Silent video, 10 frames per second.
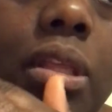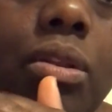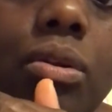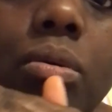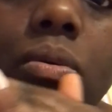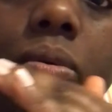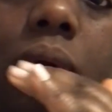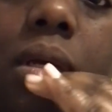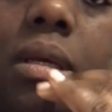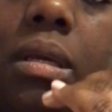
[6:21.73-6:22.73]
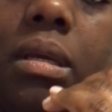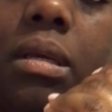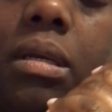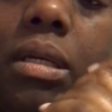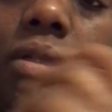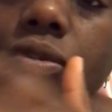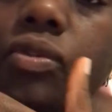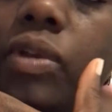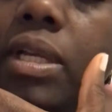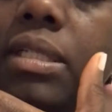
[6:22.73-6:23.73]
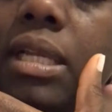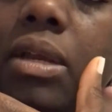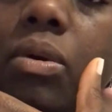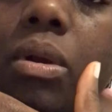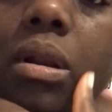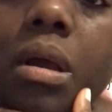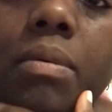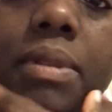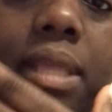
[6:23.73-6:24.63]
new constraints that go along with